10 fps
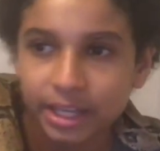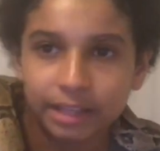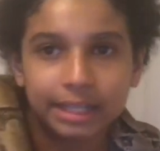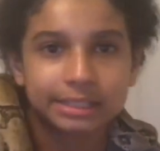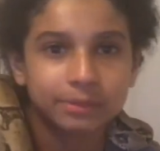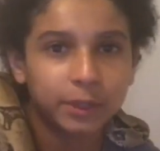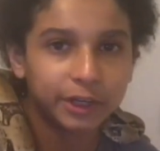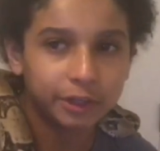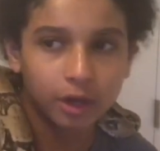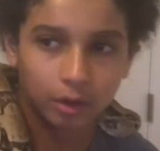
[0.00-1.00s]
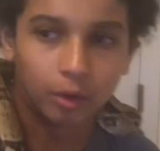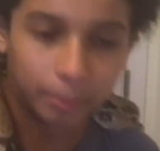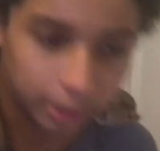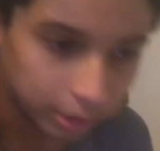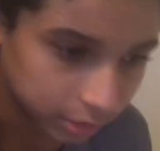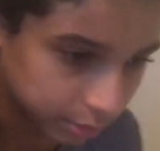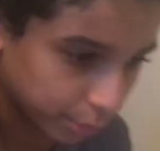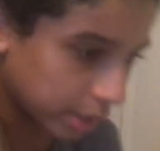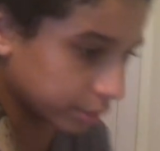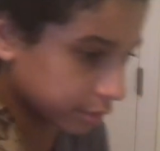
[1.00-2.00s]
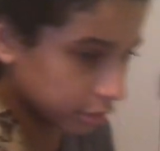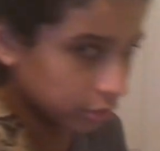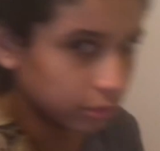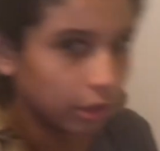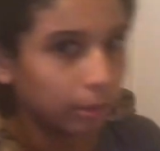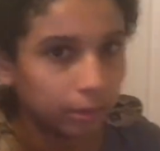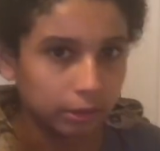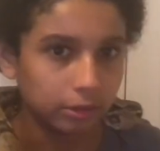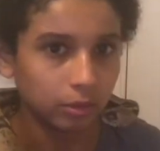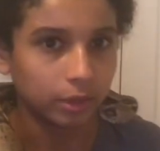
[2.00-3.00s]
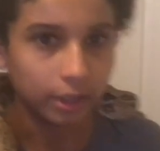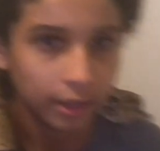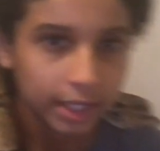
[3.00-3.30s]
and that's where you know, oh man, this rattlesnake, I better get away.